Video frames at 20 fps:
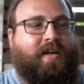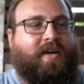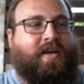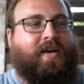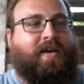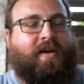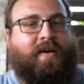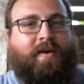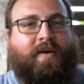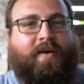
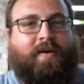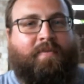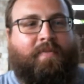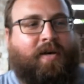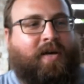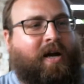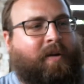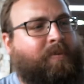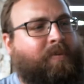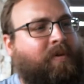A
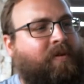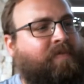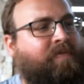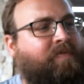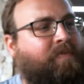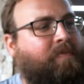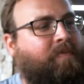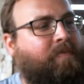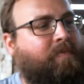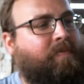couple
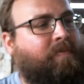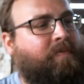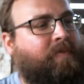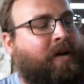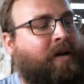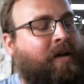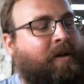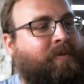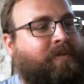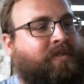of
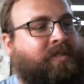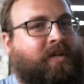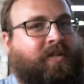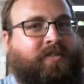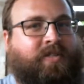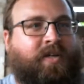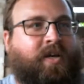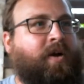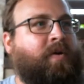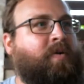
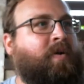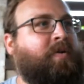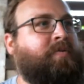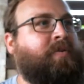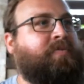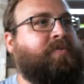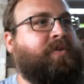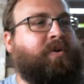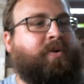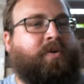episodes ago I
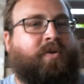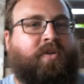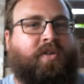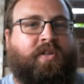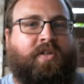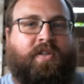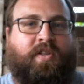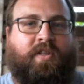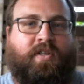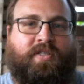reviewed
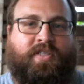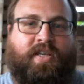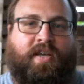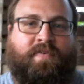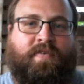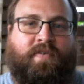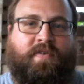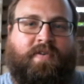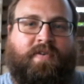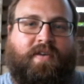the
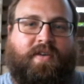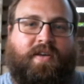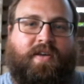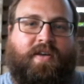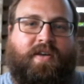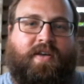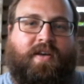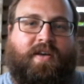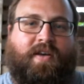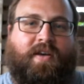7.
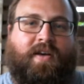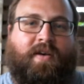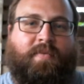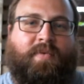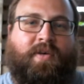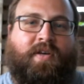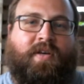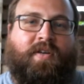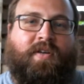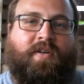
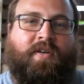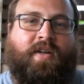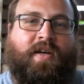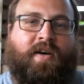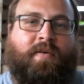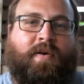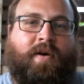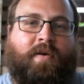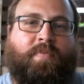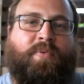
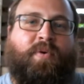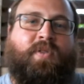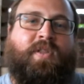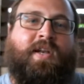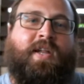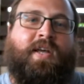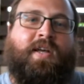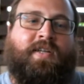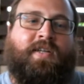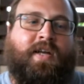I'll put the
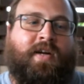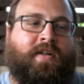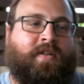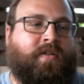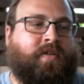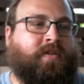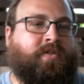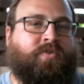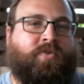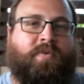link down in
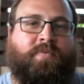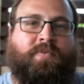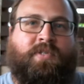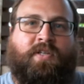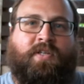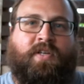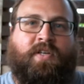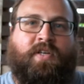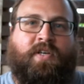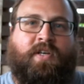the
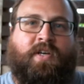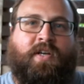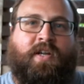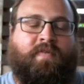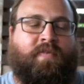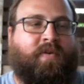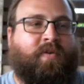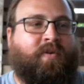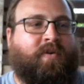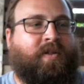description and you can
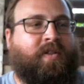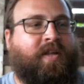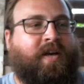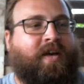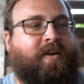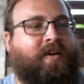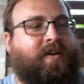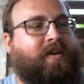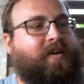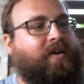have a look at
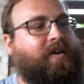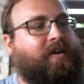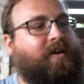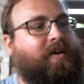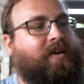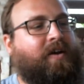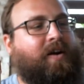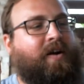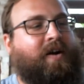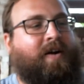that.
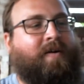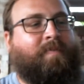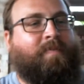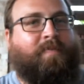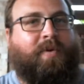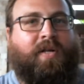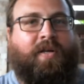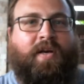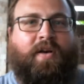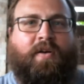
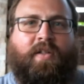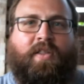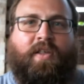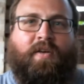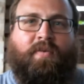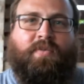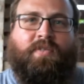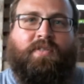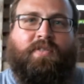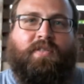But yeah, I
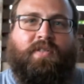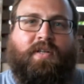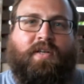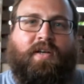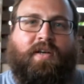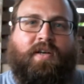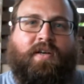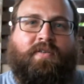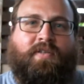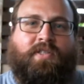think it was
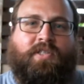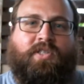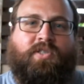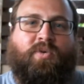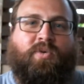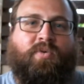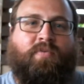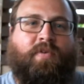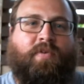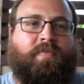just
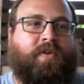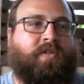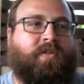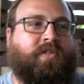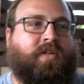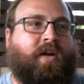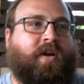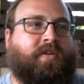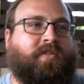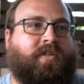2 reviews
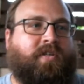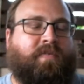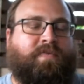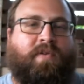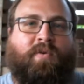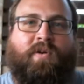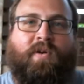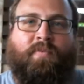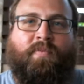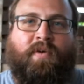ago, so if
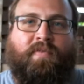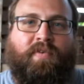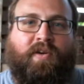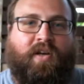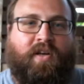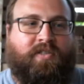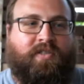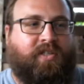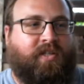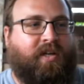you look at my
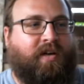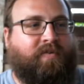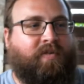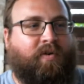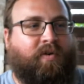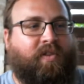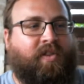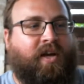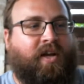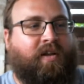videos you can have a
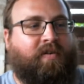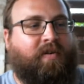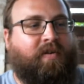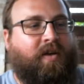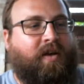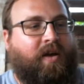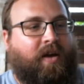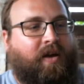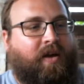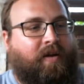look at that if
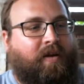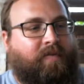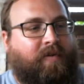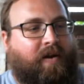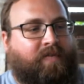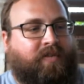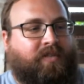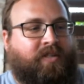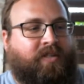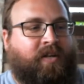you
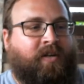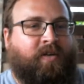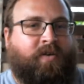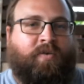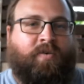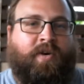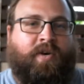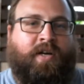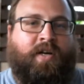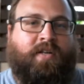haven't seen it
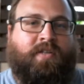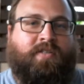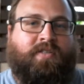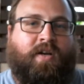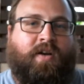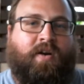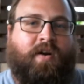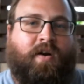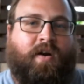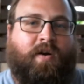already.
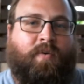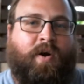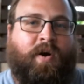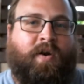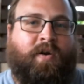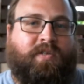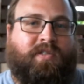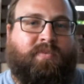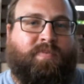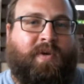So I
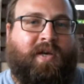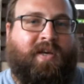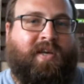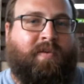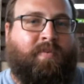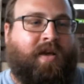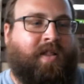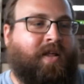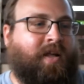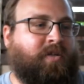won't speak
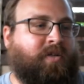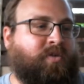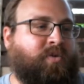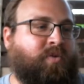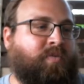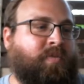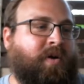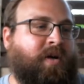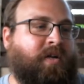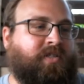about that
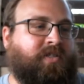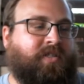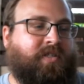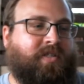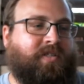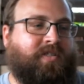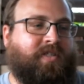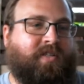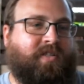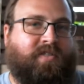too much in
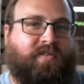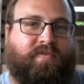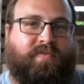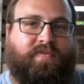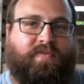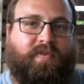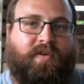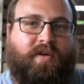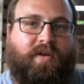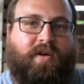the sense of
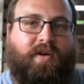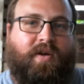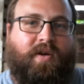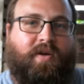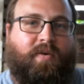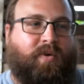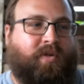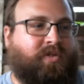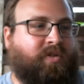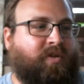
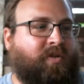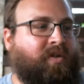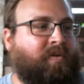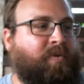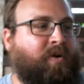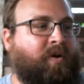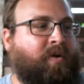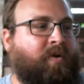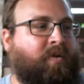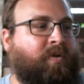what's on the
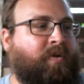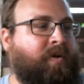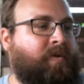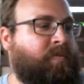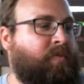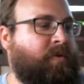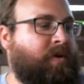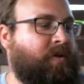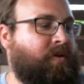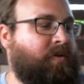bottle
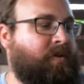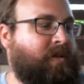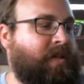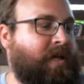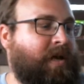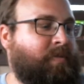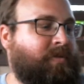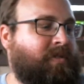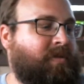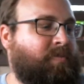and what it
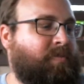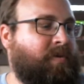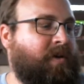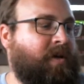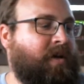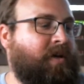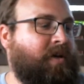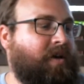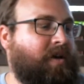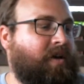claims to
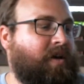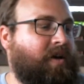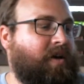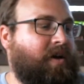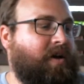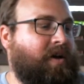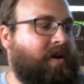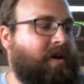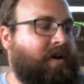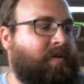be,
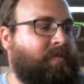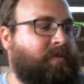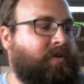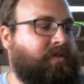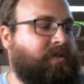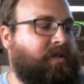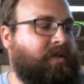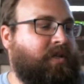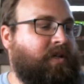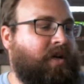
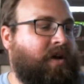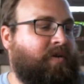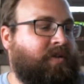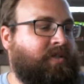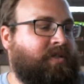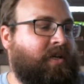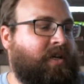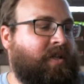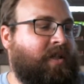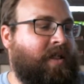because you can go
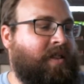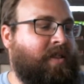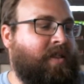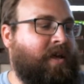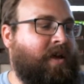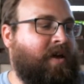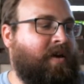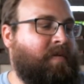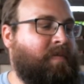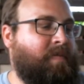and see that
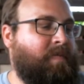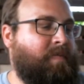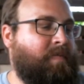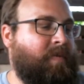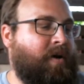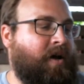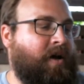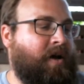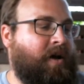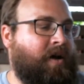there.
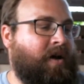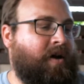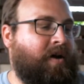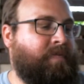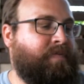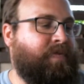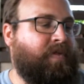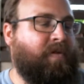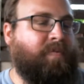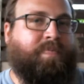But
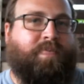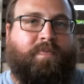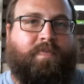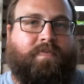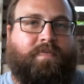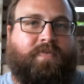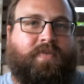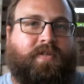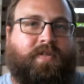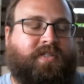for the
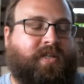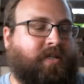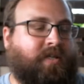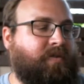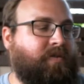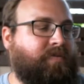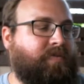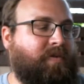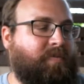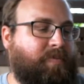
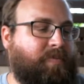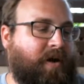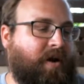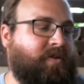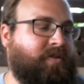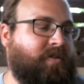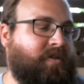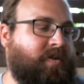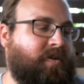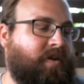sense of
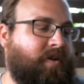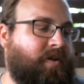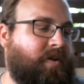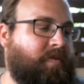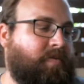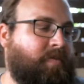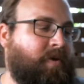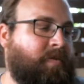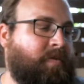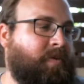comparison,
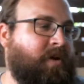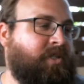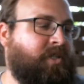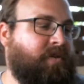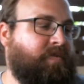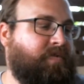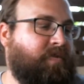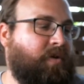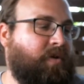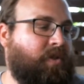I might
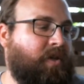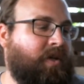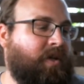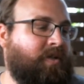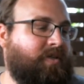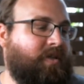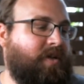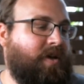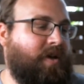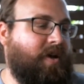mention a few
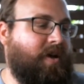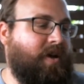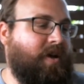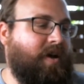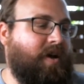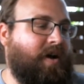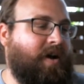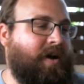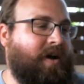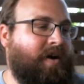things.
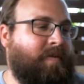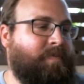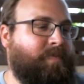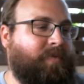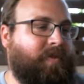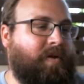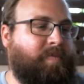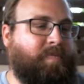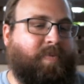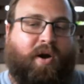
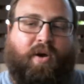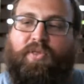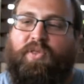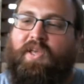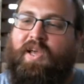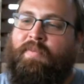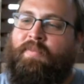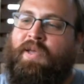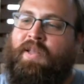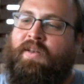They both
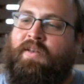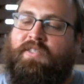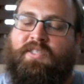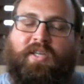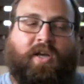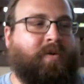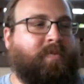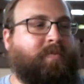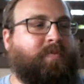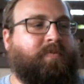come in,
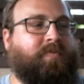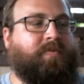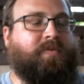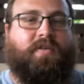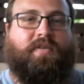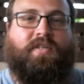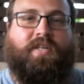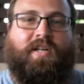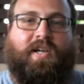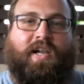so
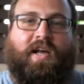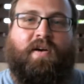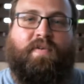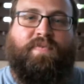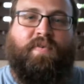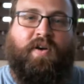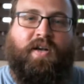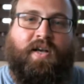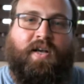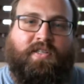to
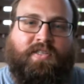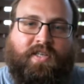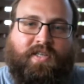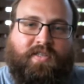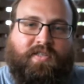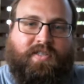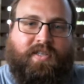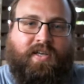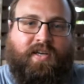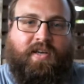clarify, as you
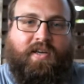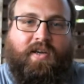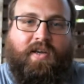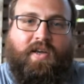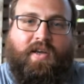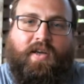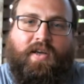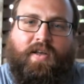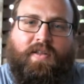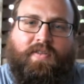can see,
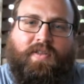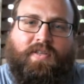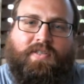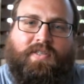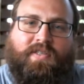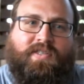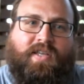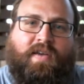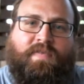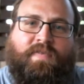there's
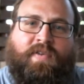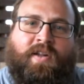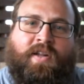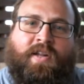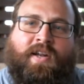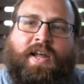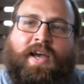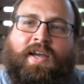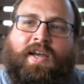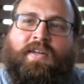a 7 and
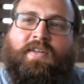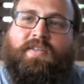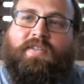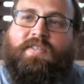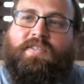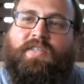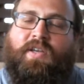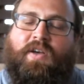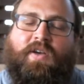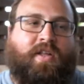an 8.
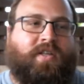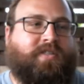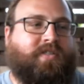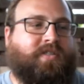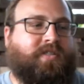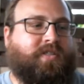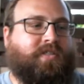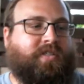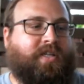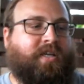So this
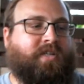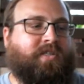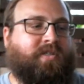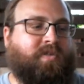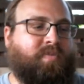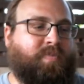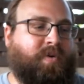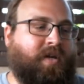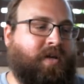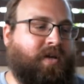is a
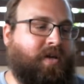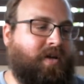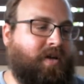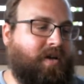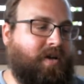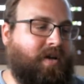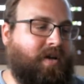seasonal beer.